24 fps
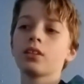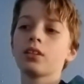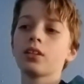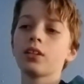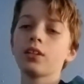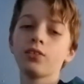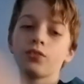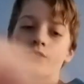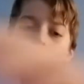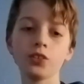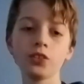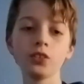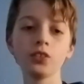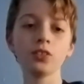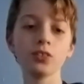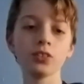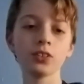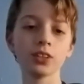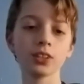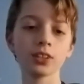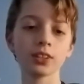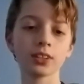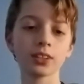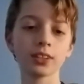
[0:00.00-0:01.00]
a few
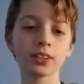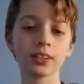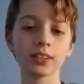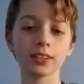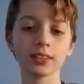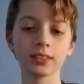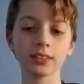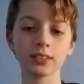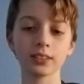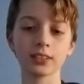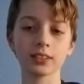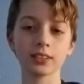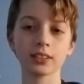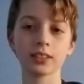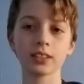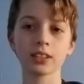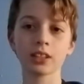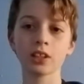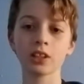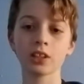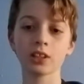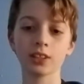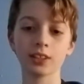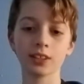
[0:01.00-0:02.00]
of the things
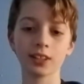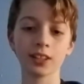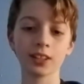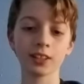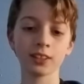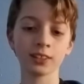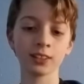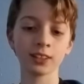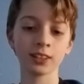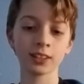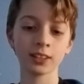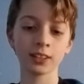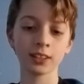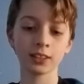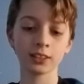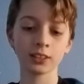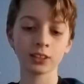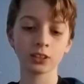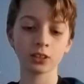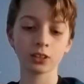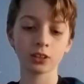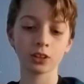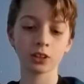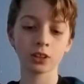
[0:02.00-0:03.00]
that are kind of like
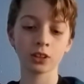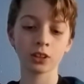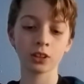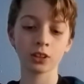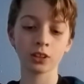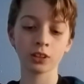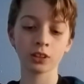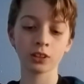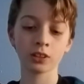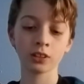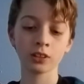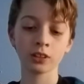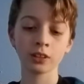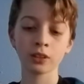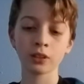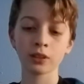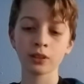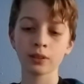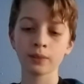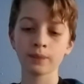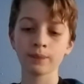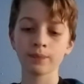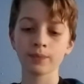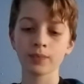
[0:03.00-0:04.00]
it are
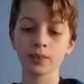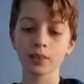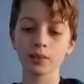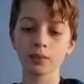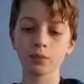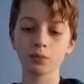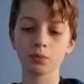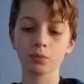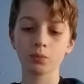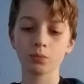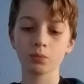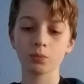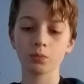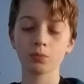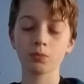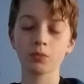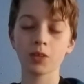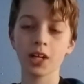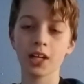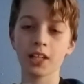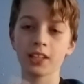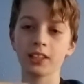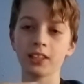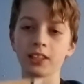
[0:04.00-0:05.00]

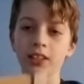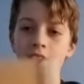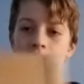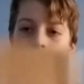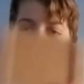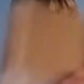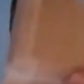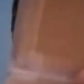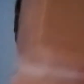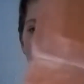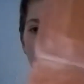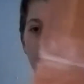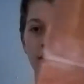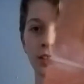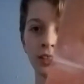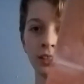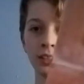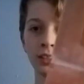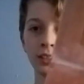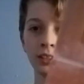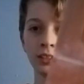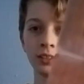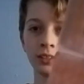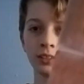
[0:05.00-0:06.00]
my
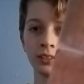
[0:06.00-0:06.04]
E-Boy,